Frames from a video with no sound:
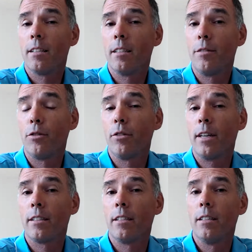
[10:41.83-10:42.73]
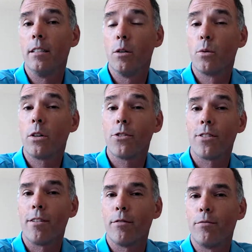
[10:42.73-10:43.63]
If you look at
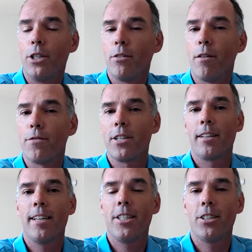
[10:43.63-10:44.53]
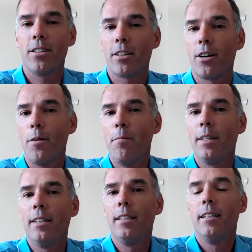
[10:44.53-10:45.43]

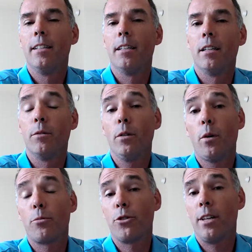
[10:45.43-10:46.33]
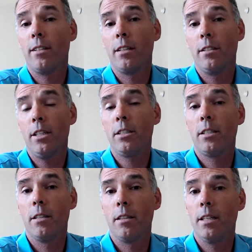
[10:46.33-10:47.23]
theworldofvisualfacilitation.com, we will present
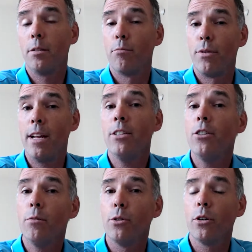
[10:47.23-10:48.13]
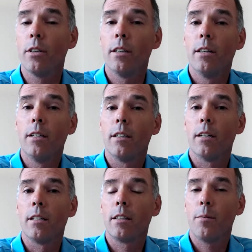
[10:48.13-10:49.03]
this brand new book
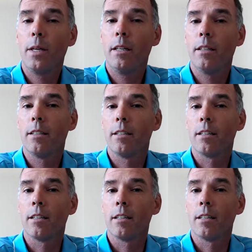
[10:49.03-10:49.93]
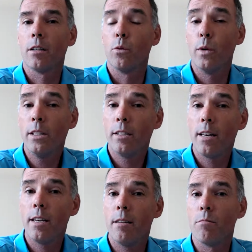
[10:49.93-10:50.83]
coming
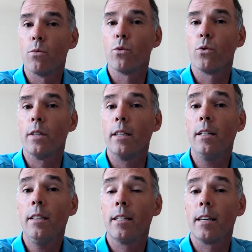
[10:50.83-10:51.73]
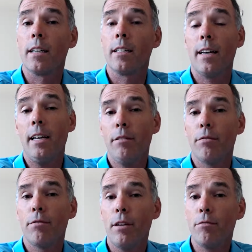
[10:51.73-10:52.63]
Wednesday morning at
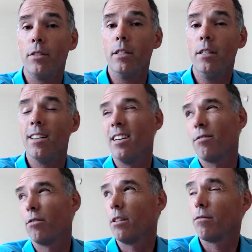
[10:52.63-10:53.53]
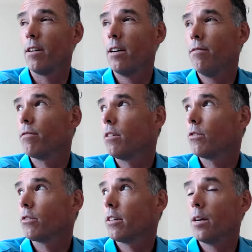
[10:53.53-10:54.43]
8:45
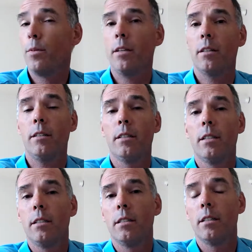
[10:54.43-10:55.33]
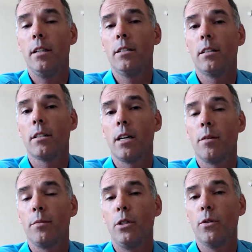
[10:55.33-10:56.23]
local time here, Eastern
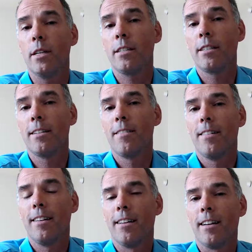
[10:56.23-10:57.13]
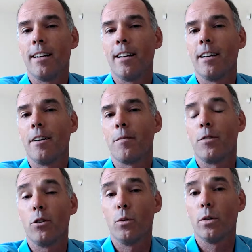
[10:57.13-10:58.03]
time, US,
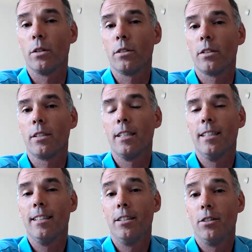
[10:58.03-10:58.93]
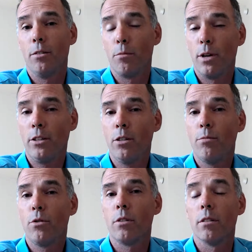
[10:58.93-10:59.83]
to the world. Brand new
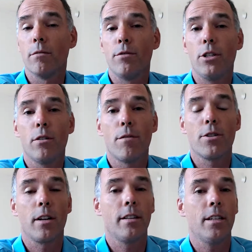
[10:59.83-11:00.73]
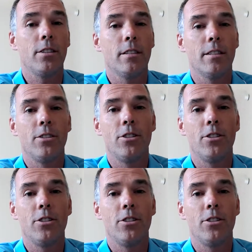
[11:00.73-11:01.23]
book on visual facilitation.